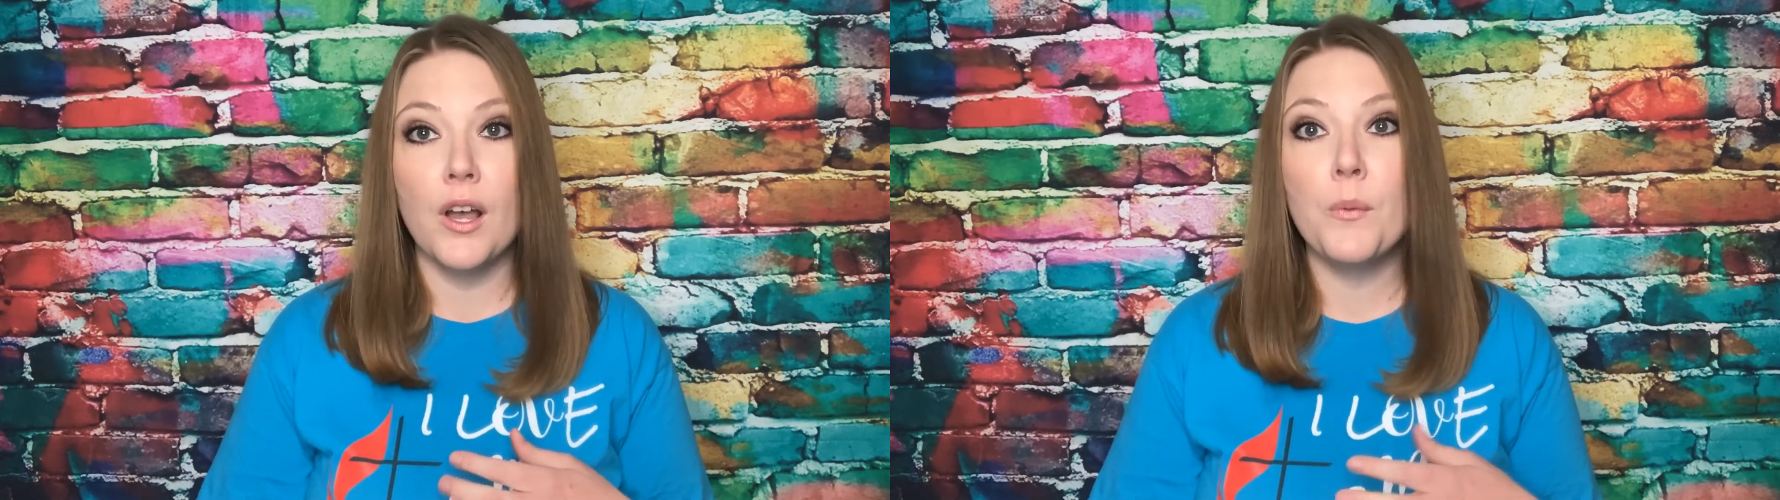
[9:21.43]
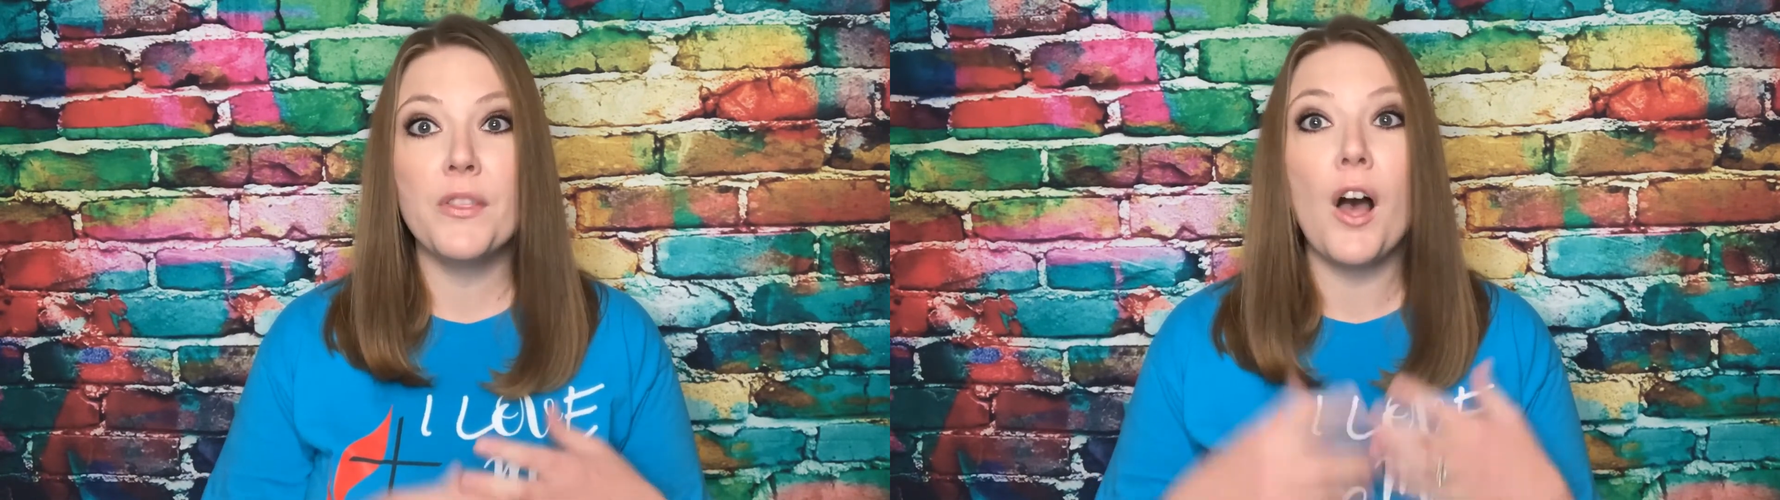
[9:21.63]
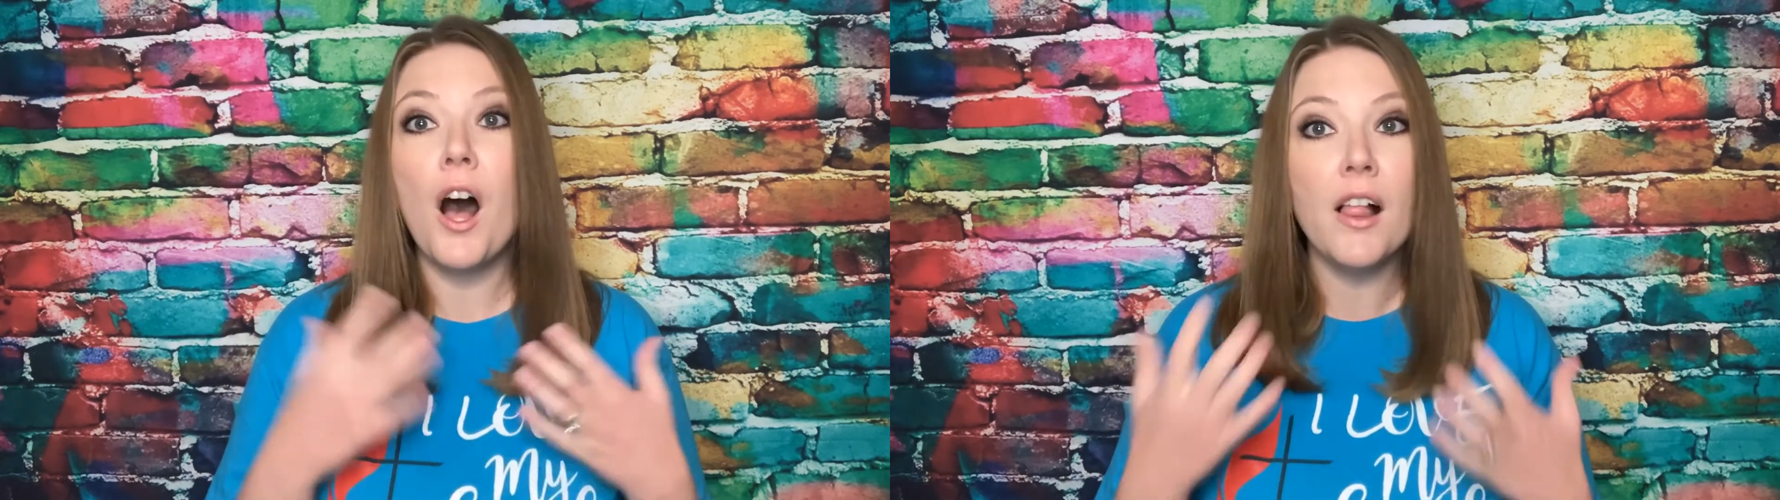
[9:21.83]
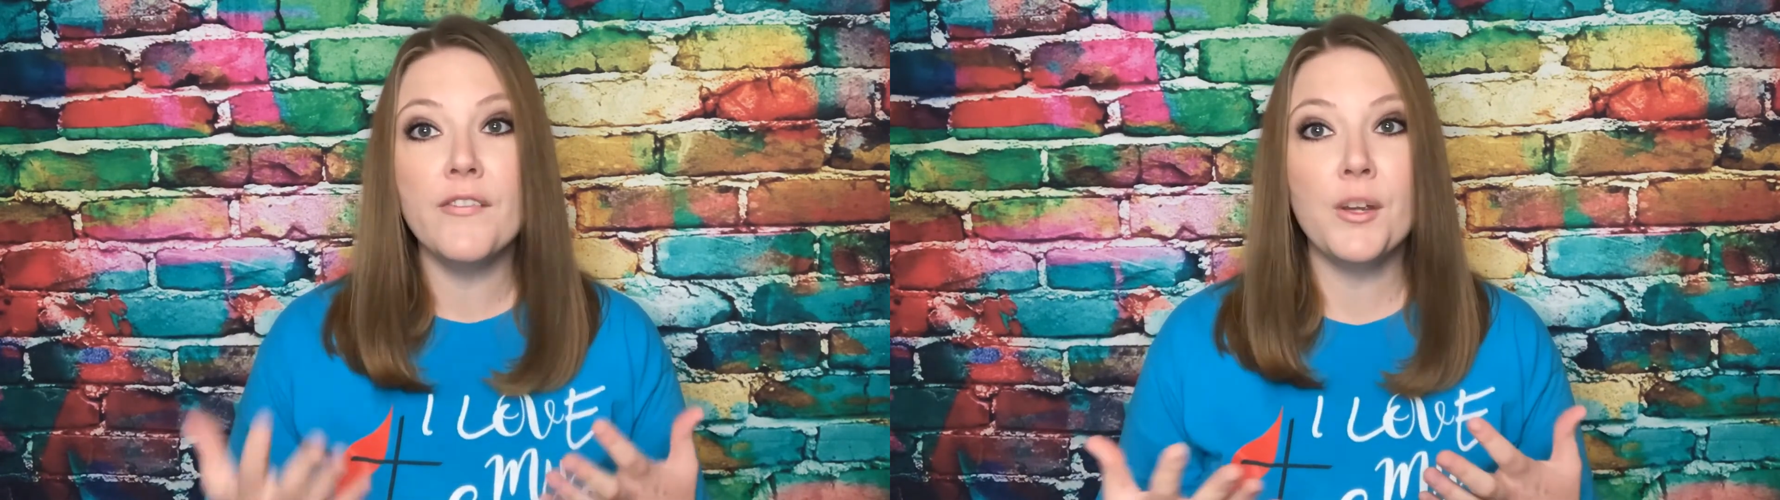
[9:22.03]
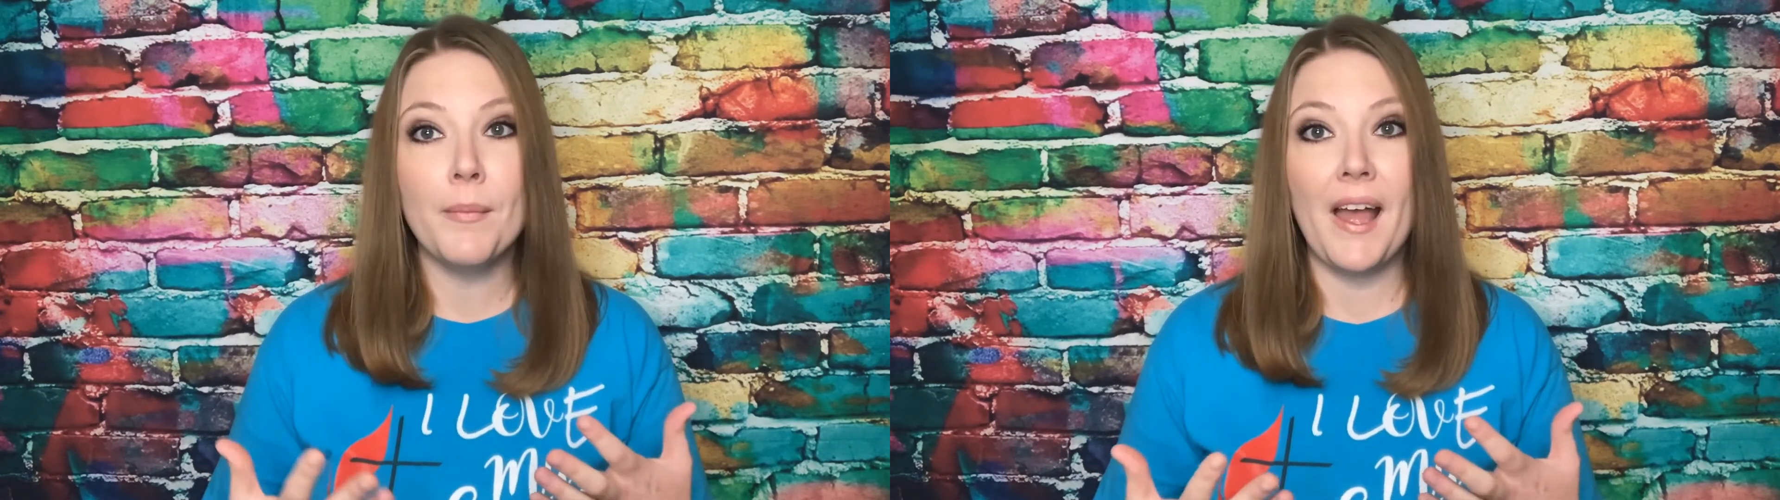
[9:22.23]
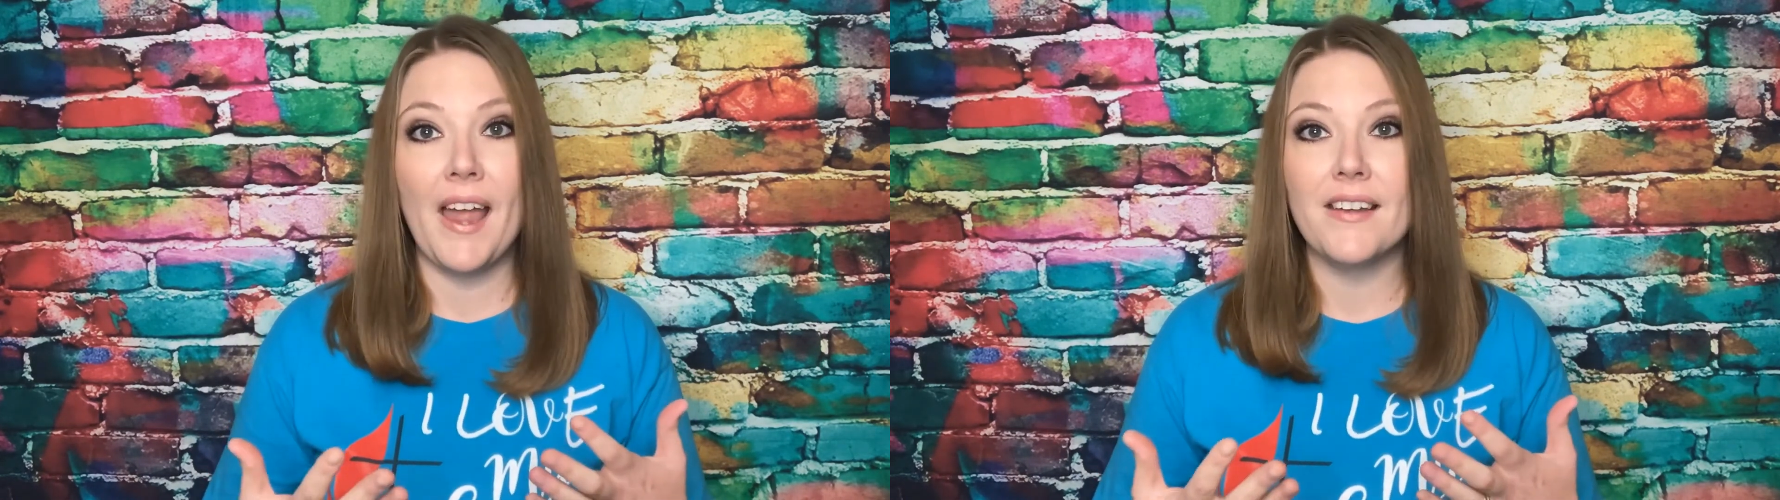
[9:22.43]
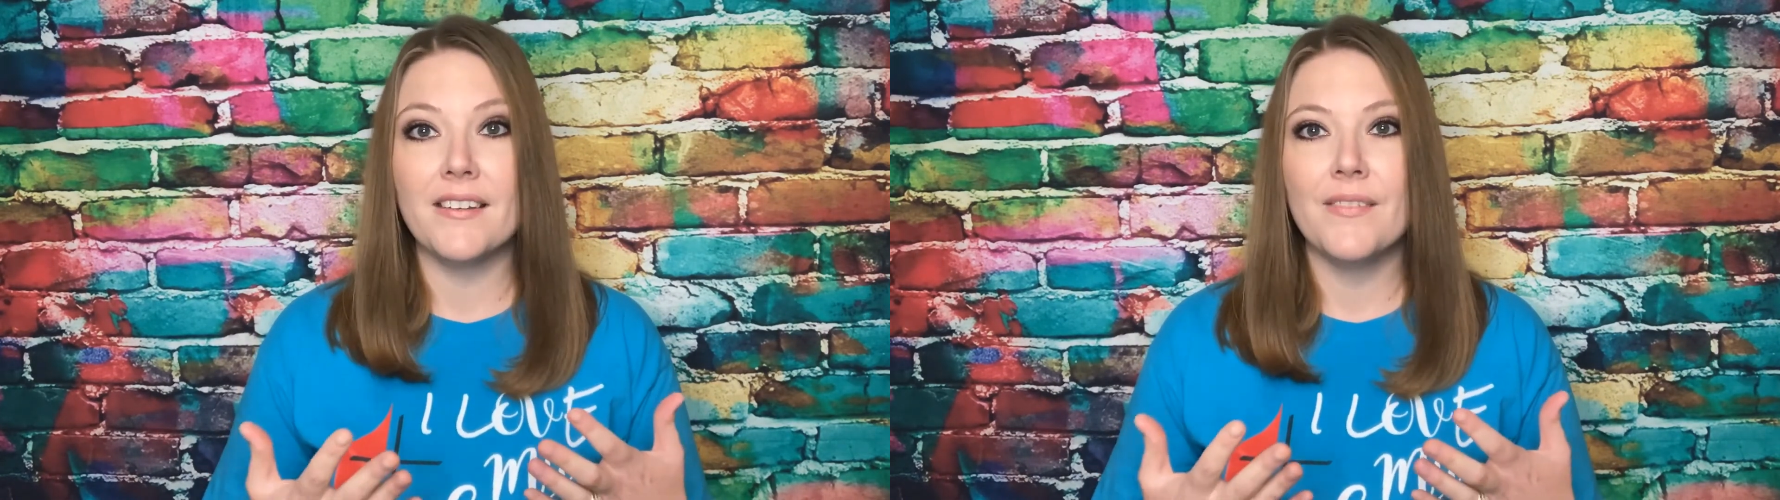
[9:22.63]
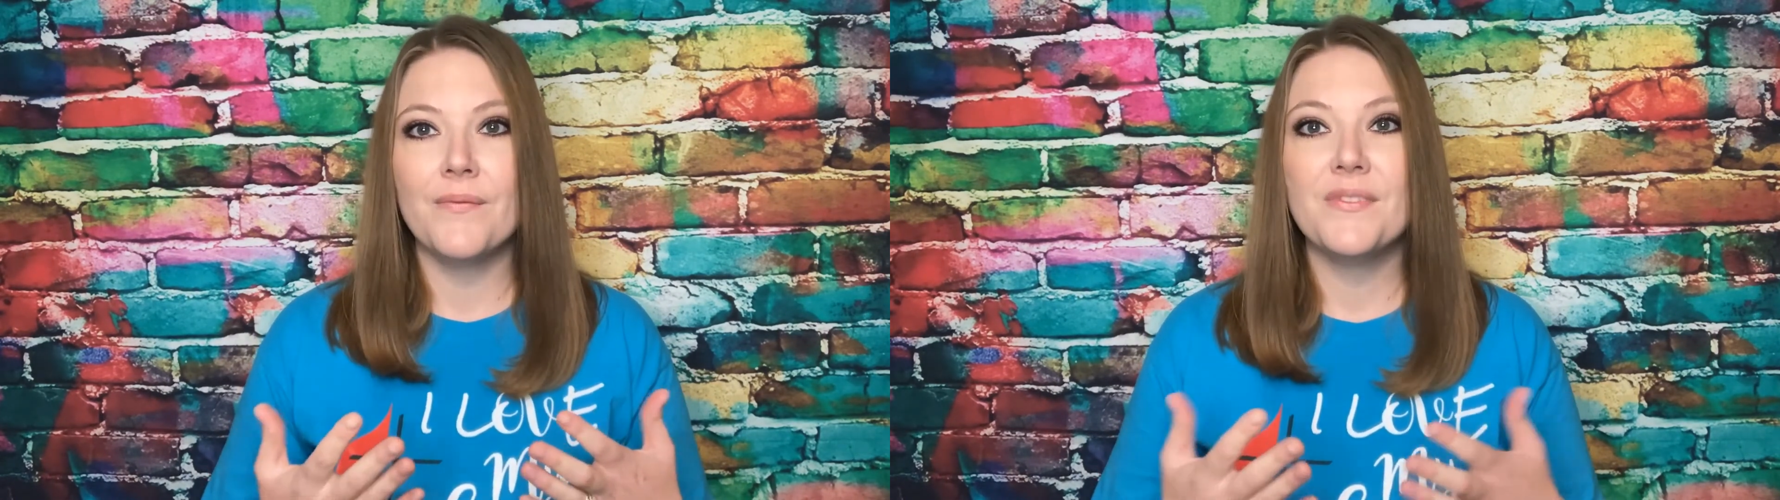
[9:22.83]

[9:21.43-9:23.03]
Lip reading: and with all of your mind.